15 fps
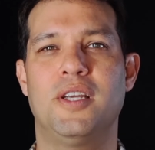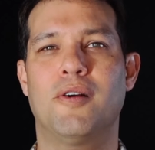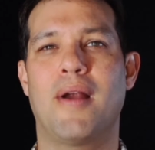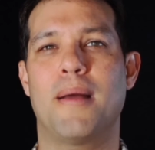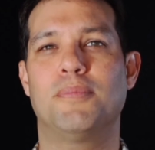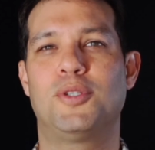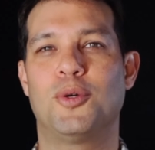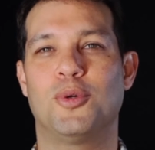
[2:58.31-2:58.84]

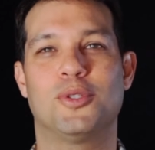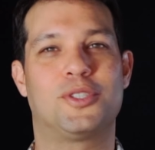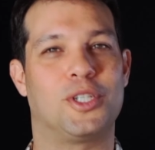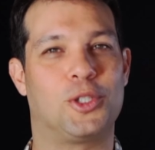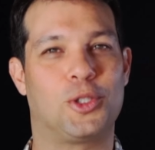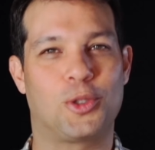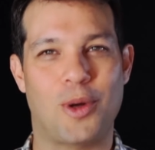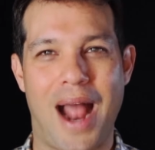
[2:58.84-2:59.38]
CRM tools
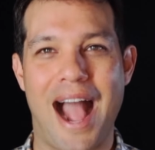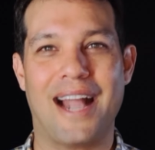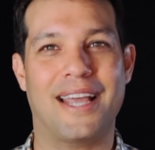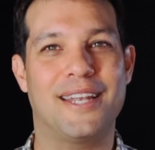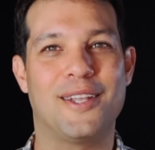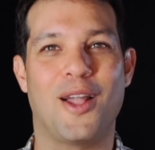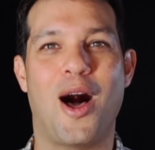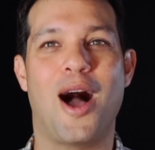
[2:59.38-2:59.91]
to track
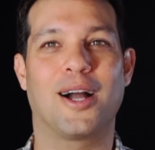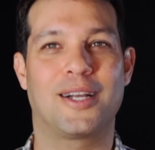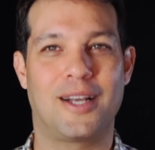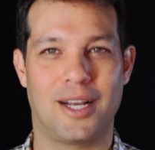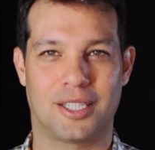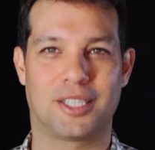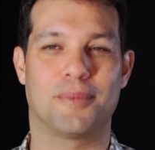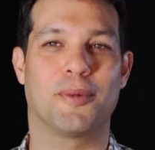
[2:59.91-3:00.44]
and log
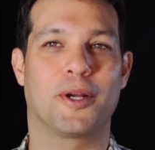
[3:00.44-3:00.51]
customer